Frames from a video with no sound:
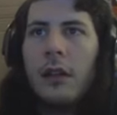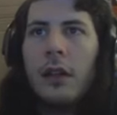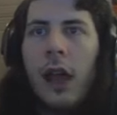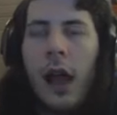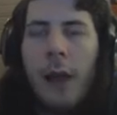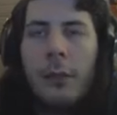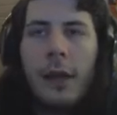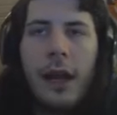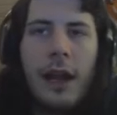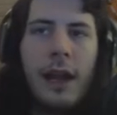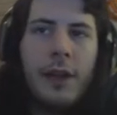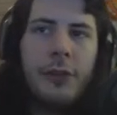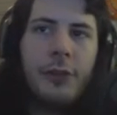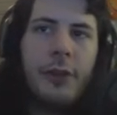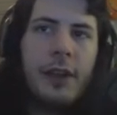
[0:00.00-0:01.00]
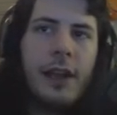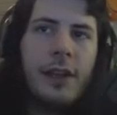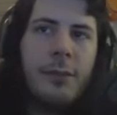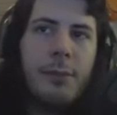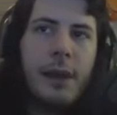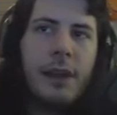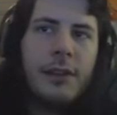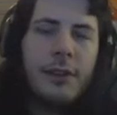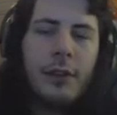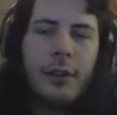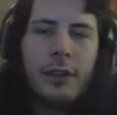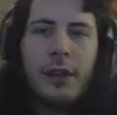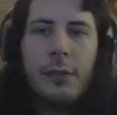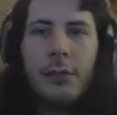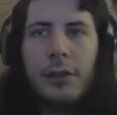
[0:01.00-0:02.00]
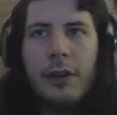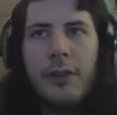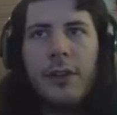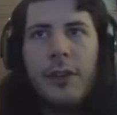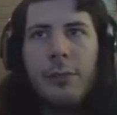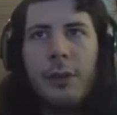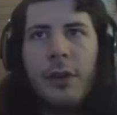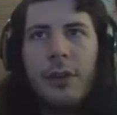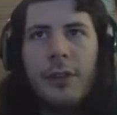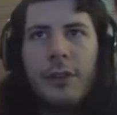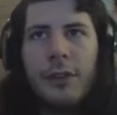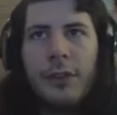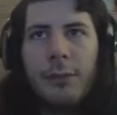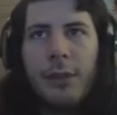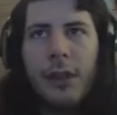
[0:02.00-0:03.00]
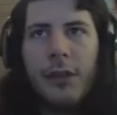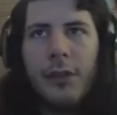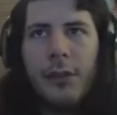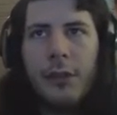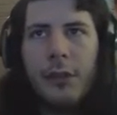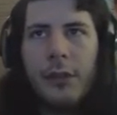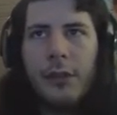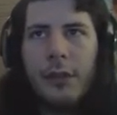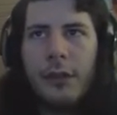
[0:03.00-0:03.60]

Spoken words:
I'm gonna hazard a guess based on the previous parts of this puzzle.